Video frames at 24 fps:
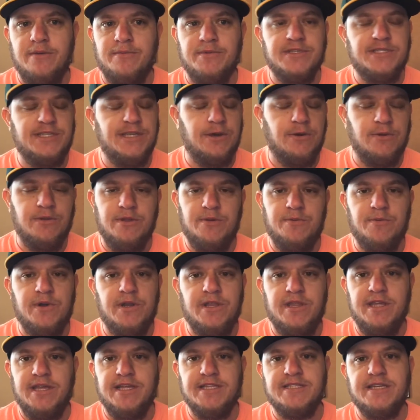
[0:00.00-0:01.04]
It was the only
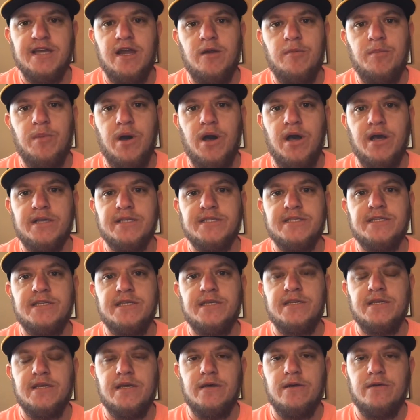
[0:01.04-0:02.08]
one in the entire
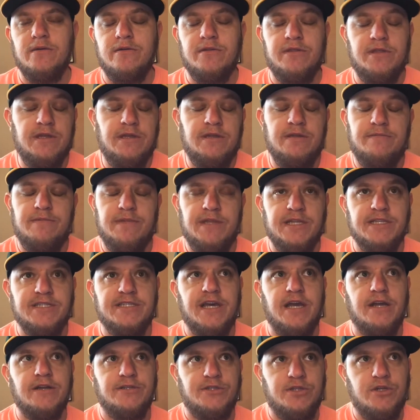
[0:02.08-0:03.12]
box, or the
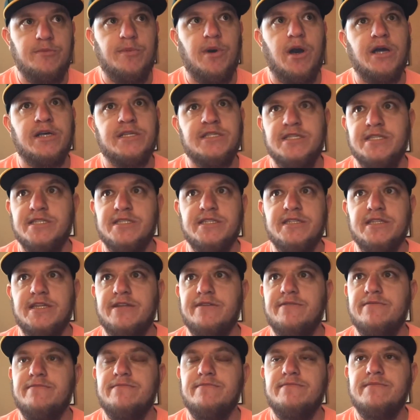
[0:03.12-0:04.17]
entire 2 boxes, and
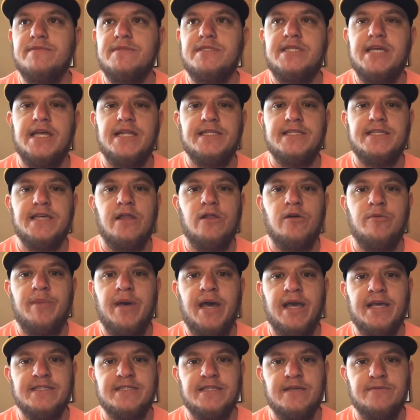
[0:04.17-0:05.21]
then 10 cello
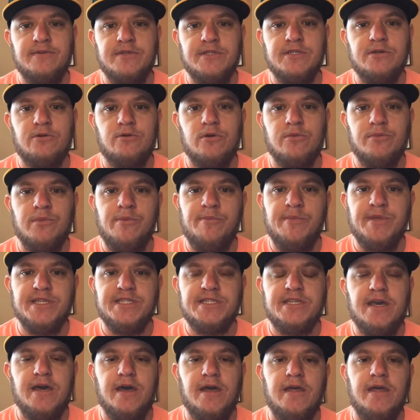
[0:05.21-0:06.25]
packs that was horribly
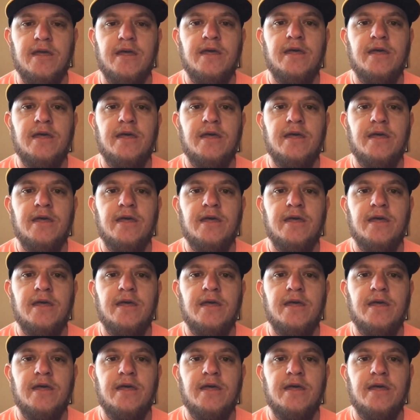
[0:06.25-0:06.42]
miscut.